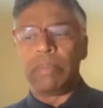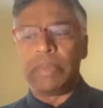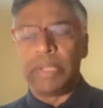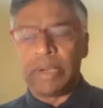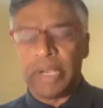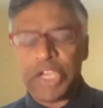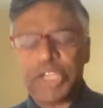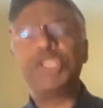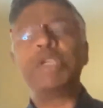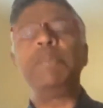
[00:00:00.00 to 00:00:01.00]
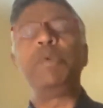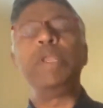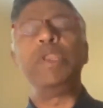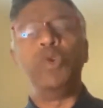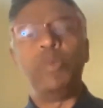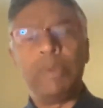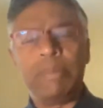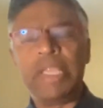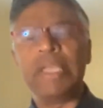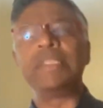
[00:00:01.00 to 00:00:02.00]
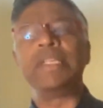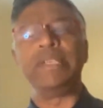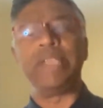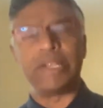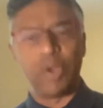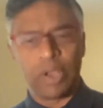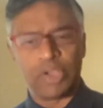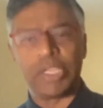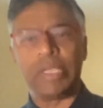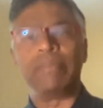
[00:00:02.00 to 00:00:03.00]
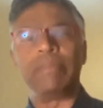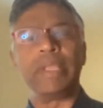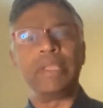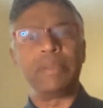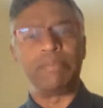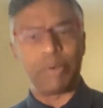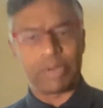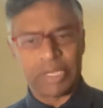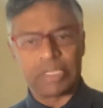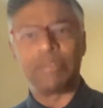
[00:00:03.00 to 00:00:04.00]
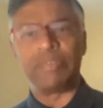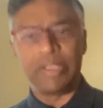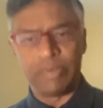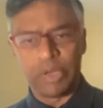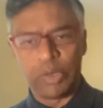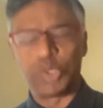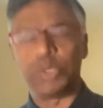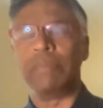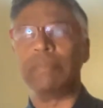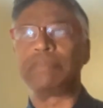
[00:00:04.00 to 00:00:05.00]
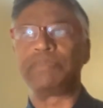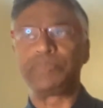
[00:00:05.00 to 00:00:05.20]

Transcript: relationship between human beings and technology in the process of evolution